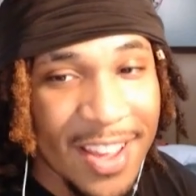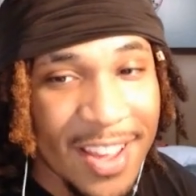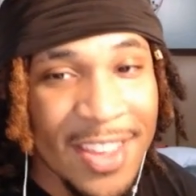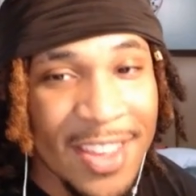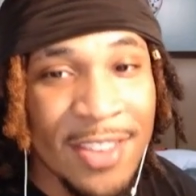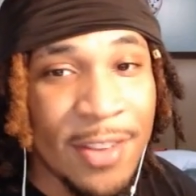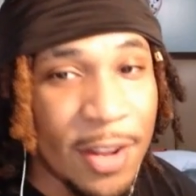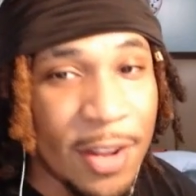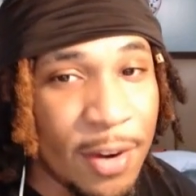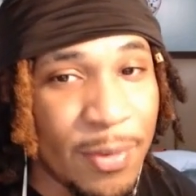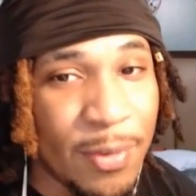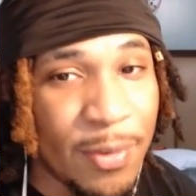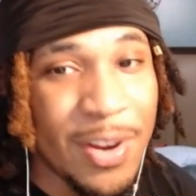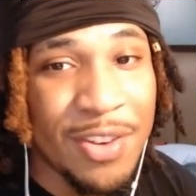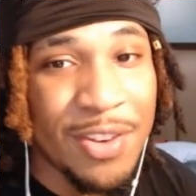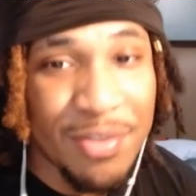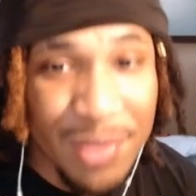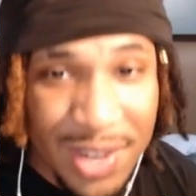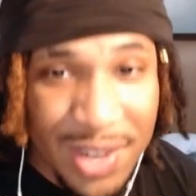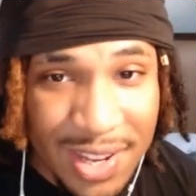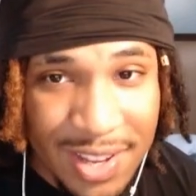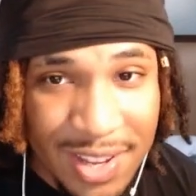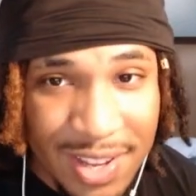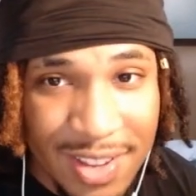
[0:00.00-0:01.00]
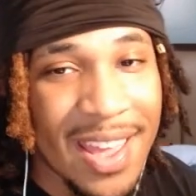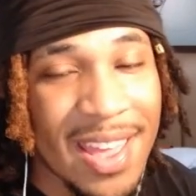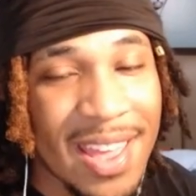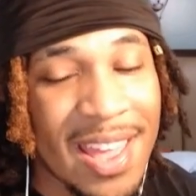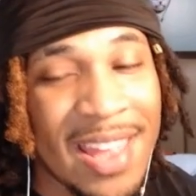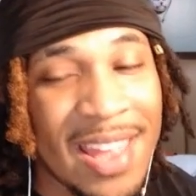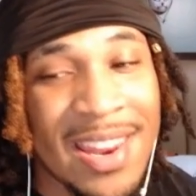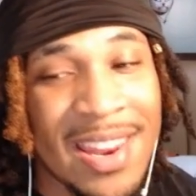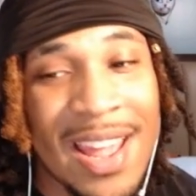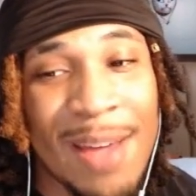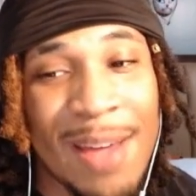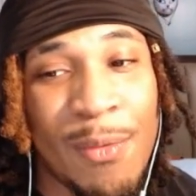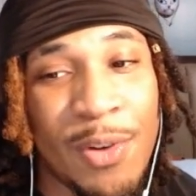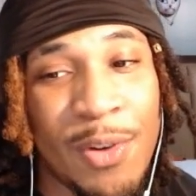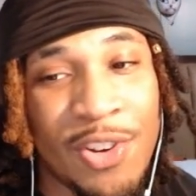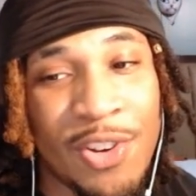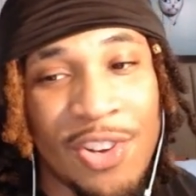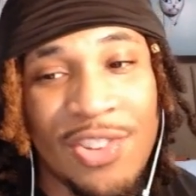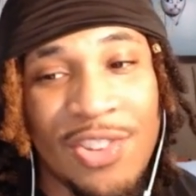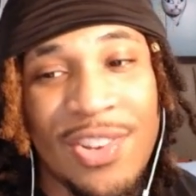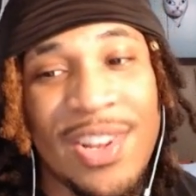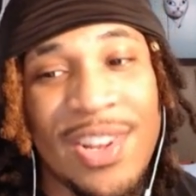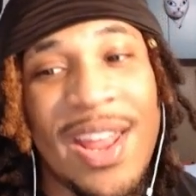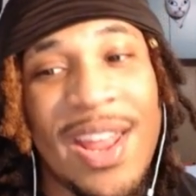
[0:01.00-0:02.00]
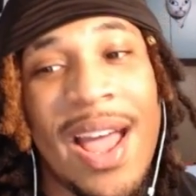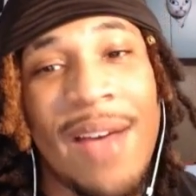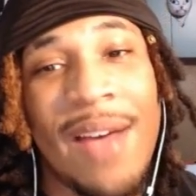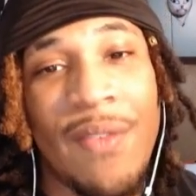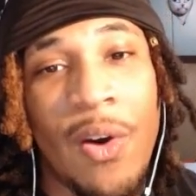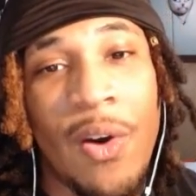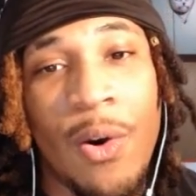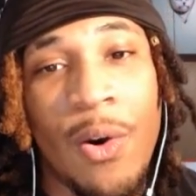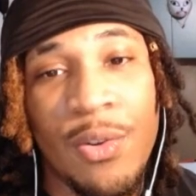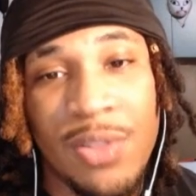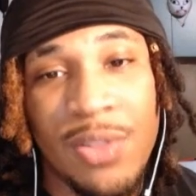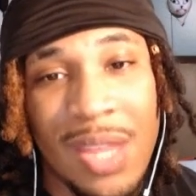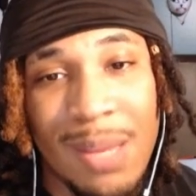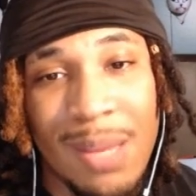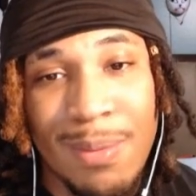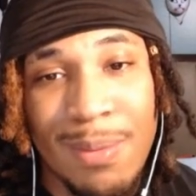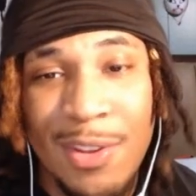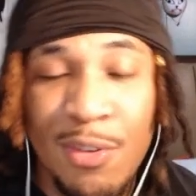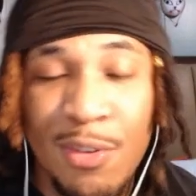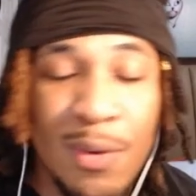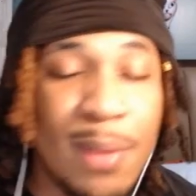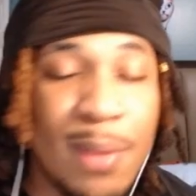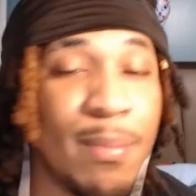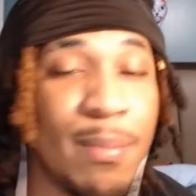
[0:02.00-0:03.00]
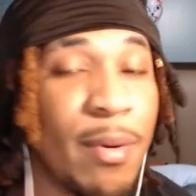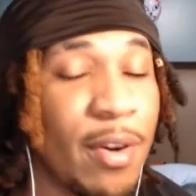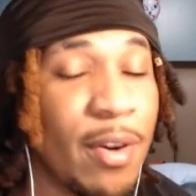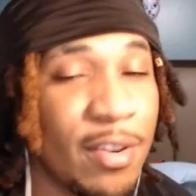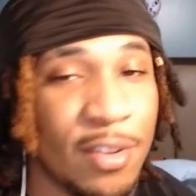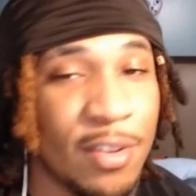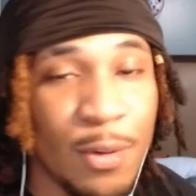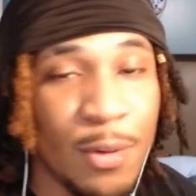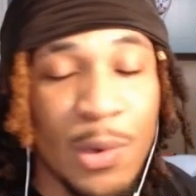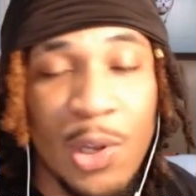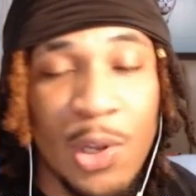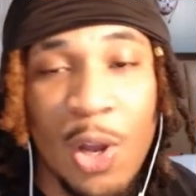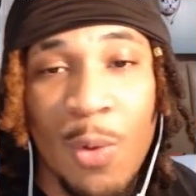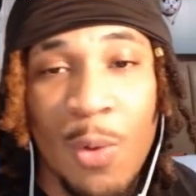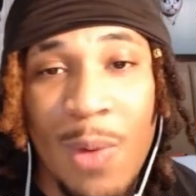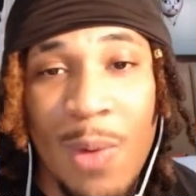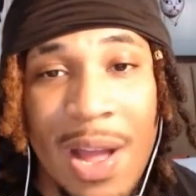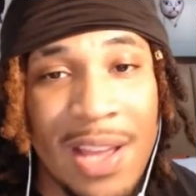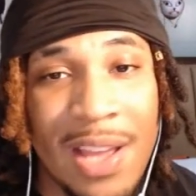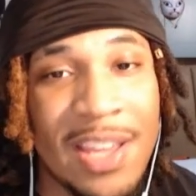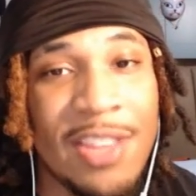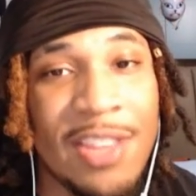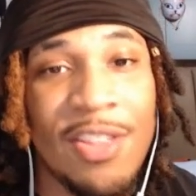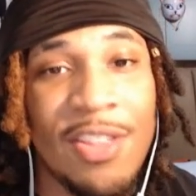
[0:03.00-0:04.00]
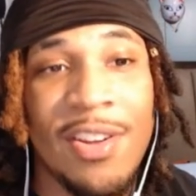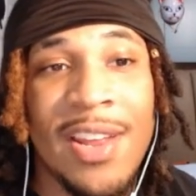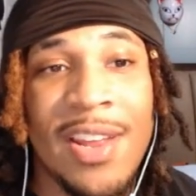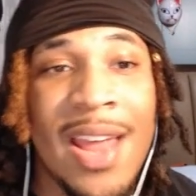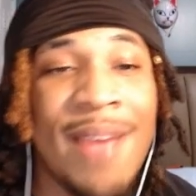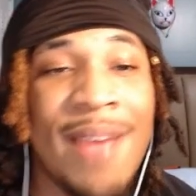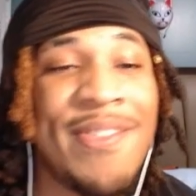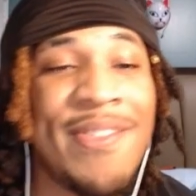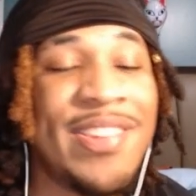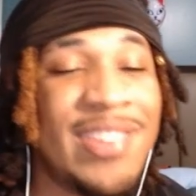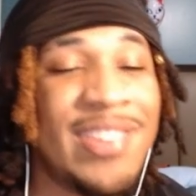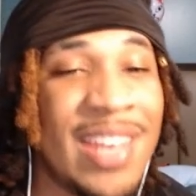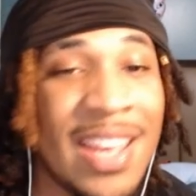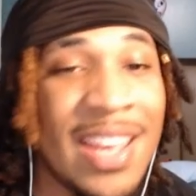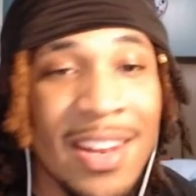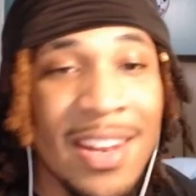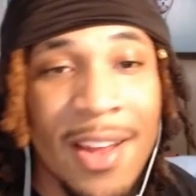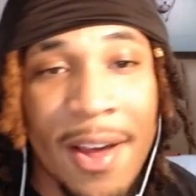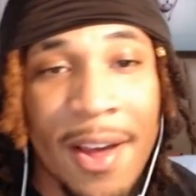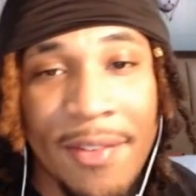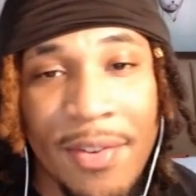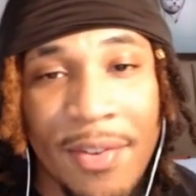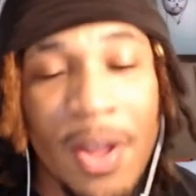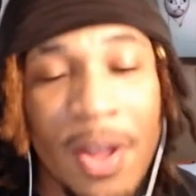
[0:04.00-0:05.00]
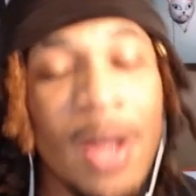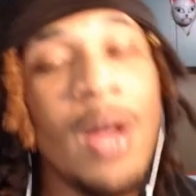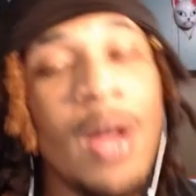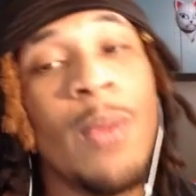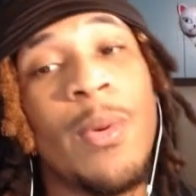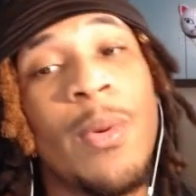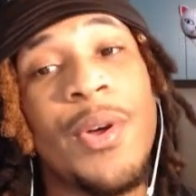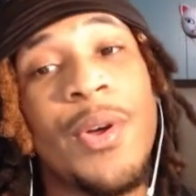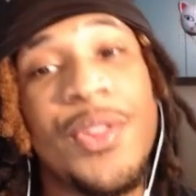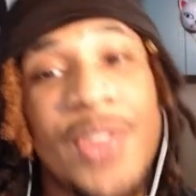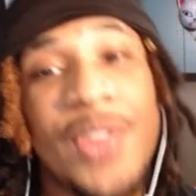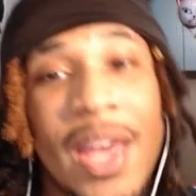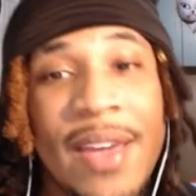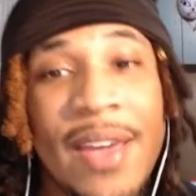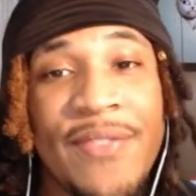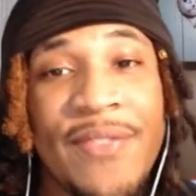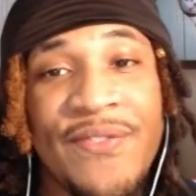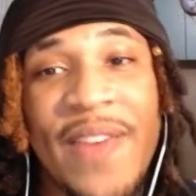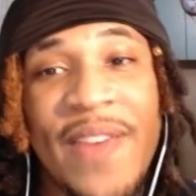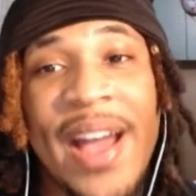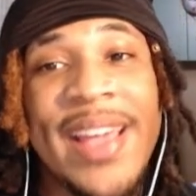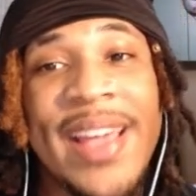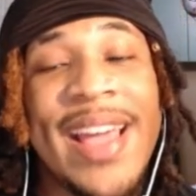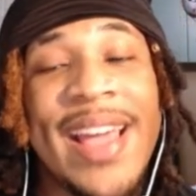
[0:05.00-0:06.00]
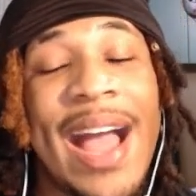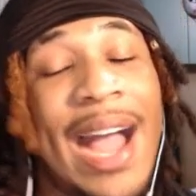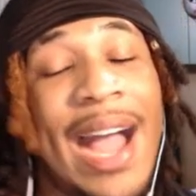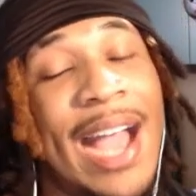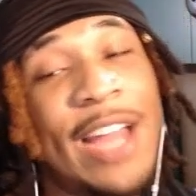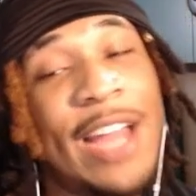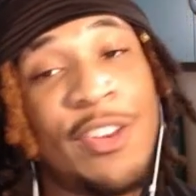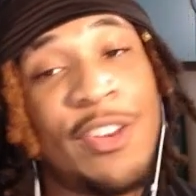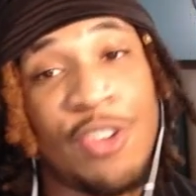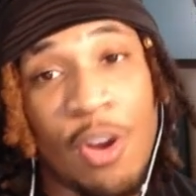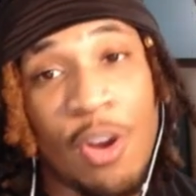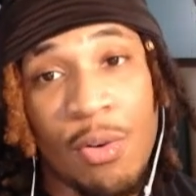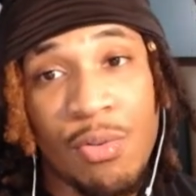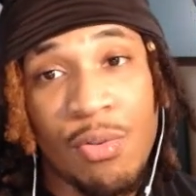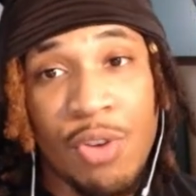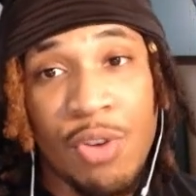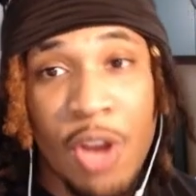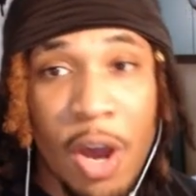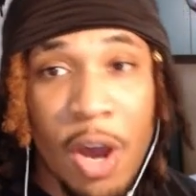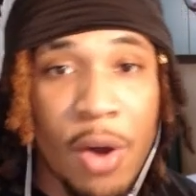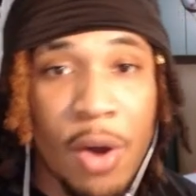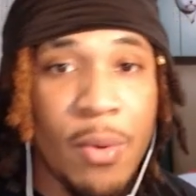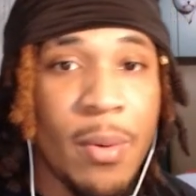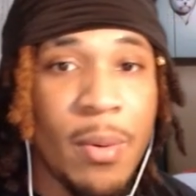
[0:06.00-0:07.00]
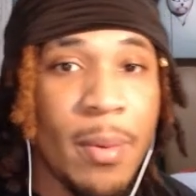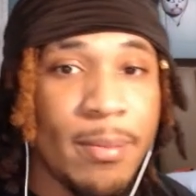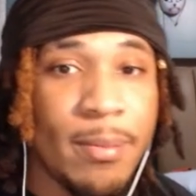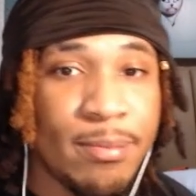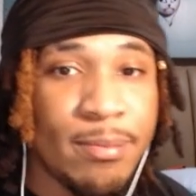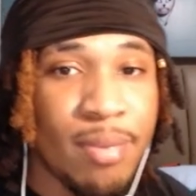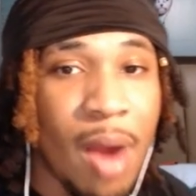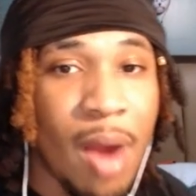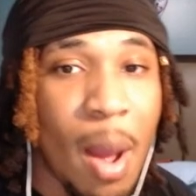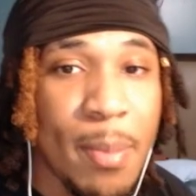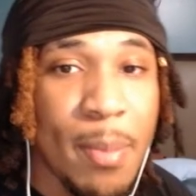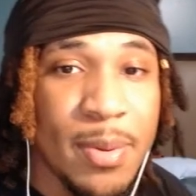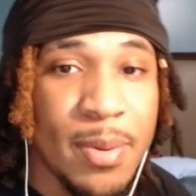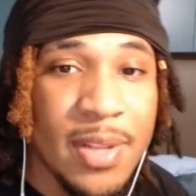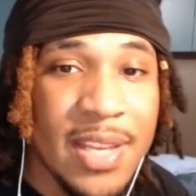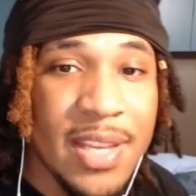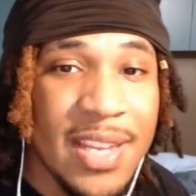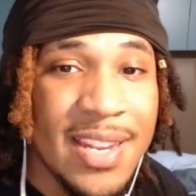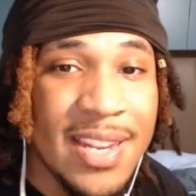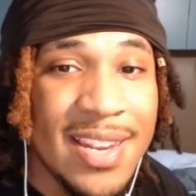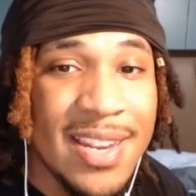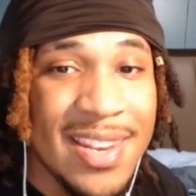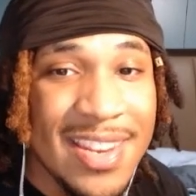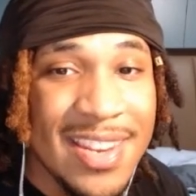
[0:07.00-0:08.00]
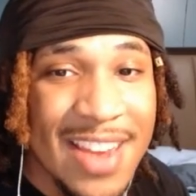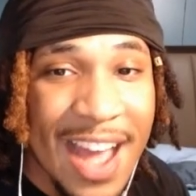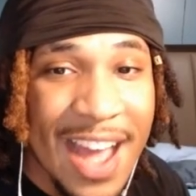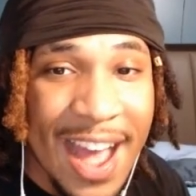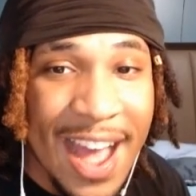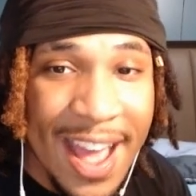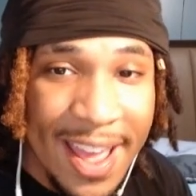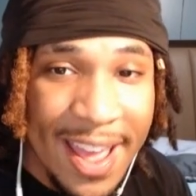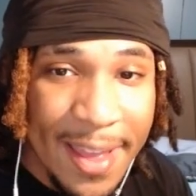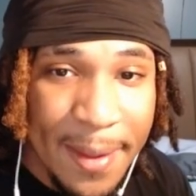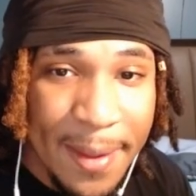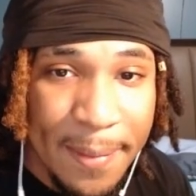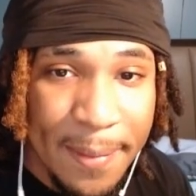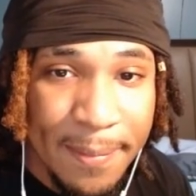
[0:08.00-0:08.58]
He's going to retreat. And then we're just going to have a thing between Boruto and Kawaki. They're going to have a standoff. Will they fight? I don't know. Probably not.